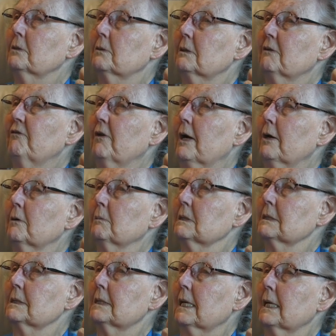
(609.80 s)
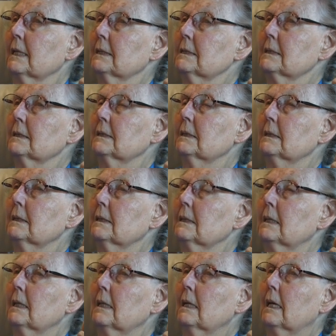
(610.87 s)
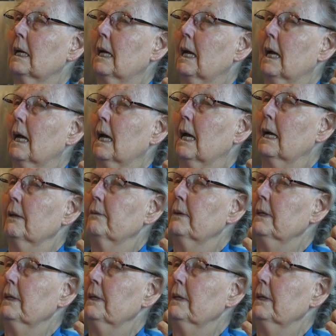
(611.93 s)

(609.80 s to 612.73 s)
to a fireman's dance. And